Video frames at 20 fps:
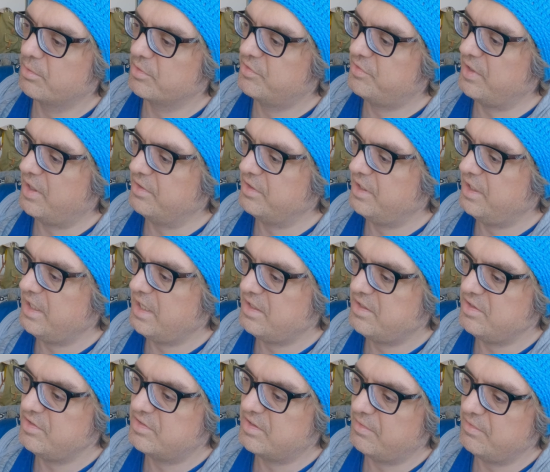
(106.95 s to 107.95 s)
Was founded in
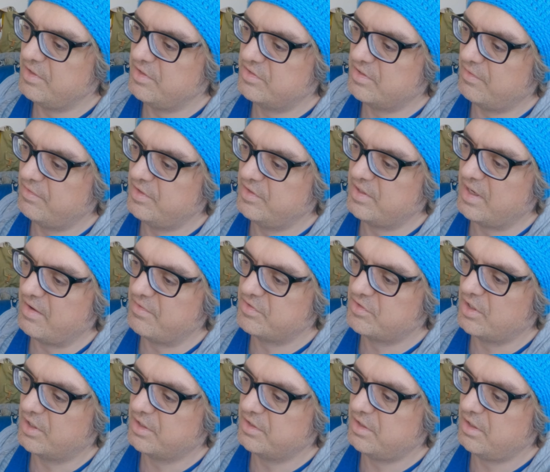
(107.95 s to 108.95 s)
1877 in
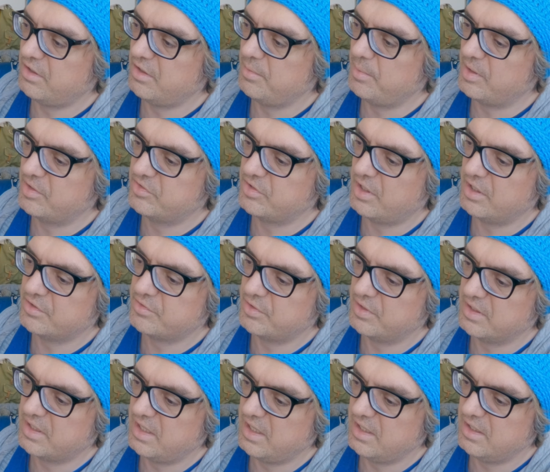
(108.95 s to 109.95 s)
Tavistock, Ontario to make socks for
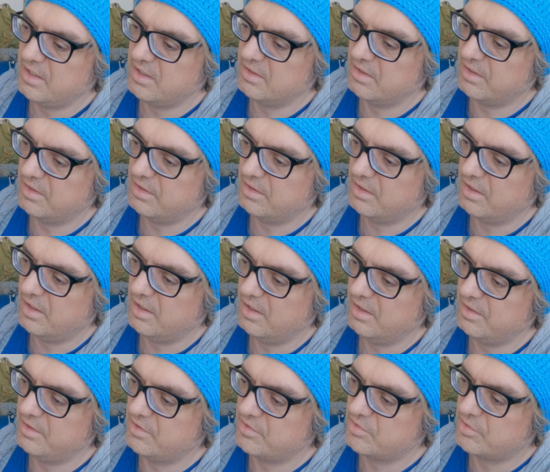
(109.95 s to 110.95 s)
the Canadian
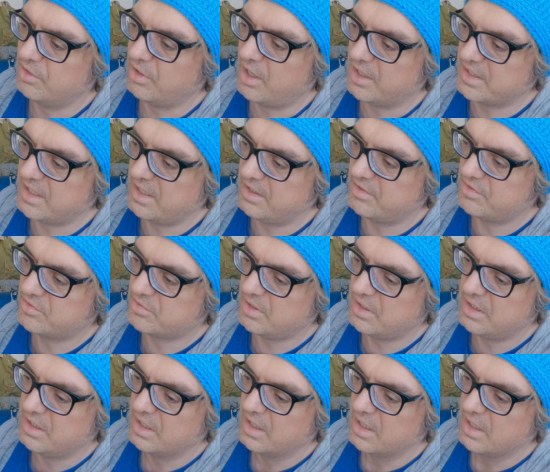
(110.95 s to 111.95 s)
logging
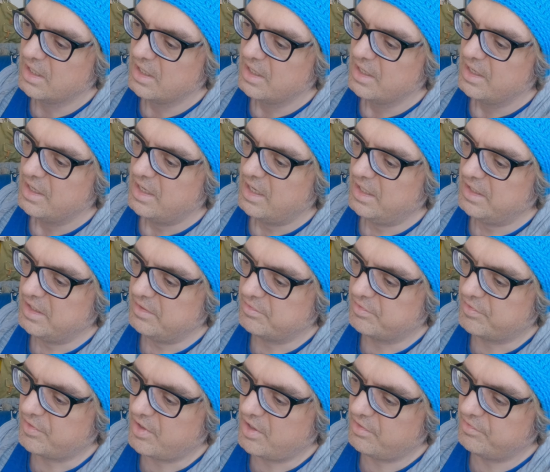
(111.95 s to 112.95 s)
industry. And they've
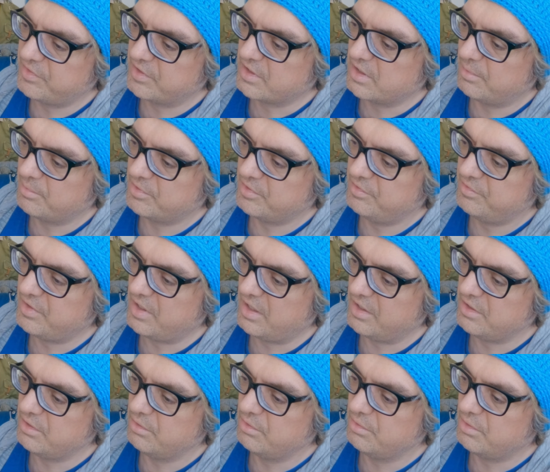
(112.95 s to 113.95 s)
evolved. The comfort and
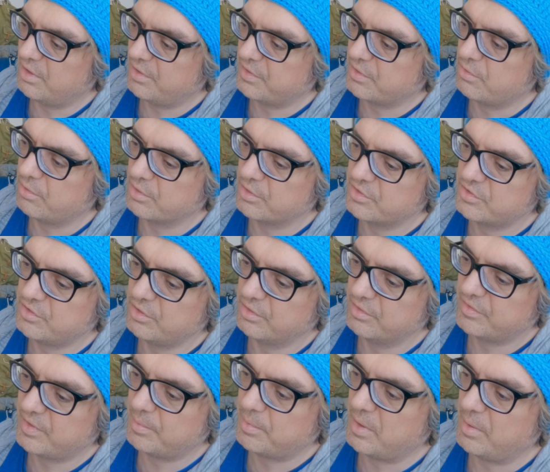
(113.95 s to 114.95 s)
value are the
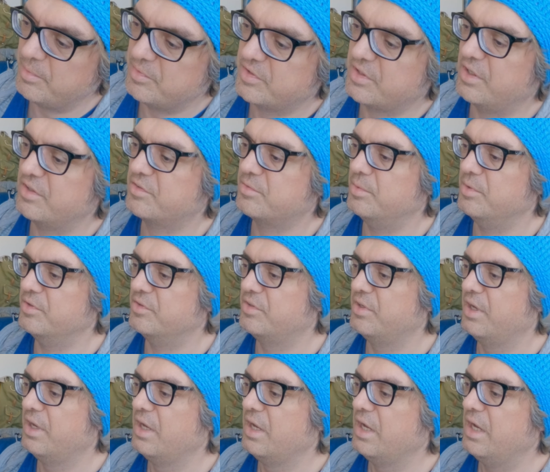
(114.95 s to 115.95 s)
cornerstone of our promise to customers.
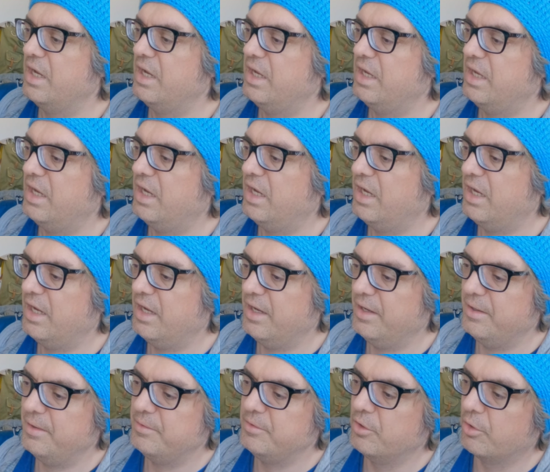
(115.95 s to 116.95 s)

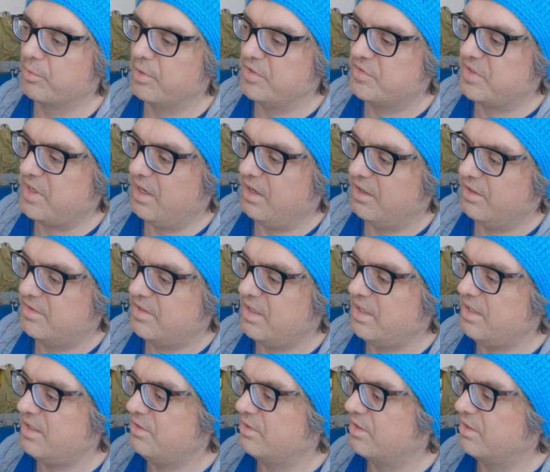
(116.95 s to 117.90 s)
No risk guarantee.